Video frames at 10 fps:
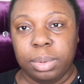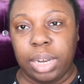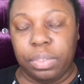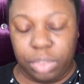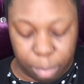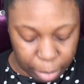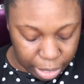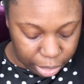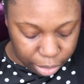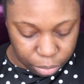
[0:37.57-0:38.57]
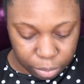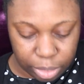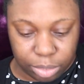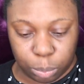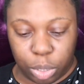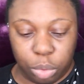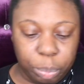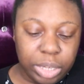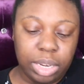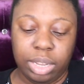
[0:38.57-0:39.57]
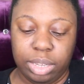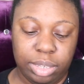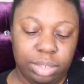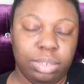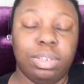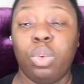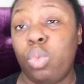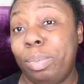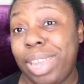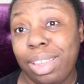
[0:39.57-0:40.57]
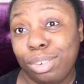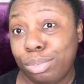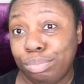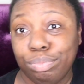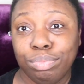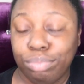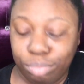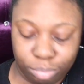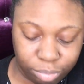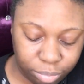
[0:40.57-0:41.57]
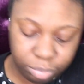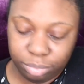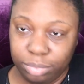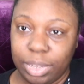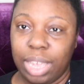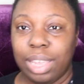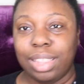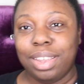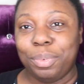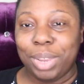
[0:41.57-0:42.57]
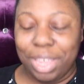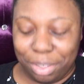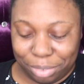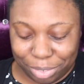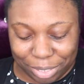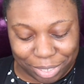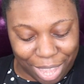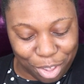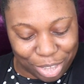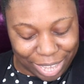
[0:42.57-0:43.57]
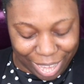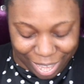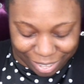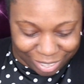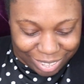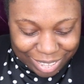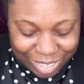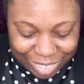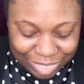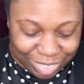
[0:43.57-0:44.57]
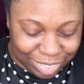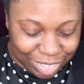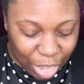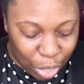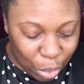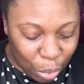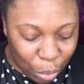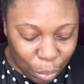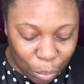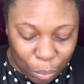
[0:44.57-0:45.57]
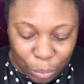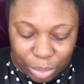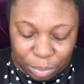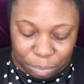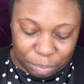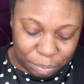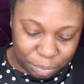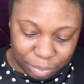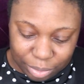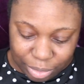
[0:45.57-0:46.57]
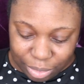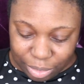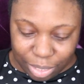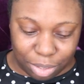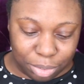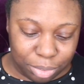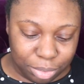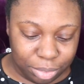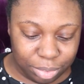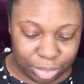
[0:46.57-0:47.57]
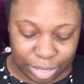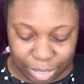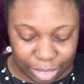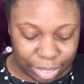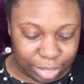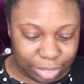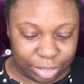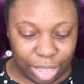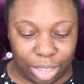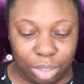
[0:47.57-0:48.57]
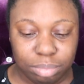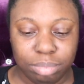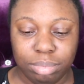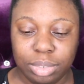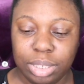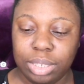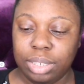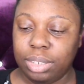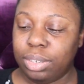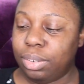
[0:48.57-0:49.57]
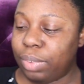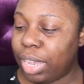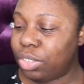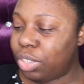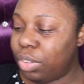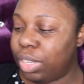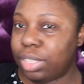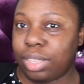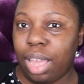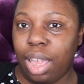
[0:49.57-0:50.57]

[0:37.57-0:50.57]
have to make handle this one open. Or woman handle. There we go. Okay. So, oh, look at this. Oh, I don't know if I can show this.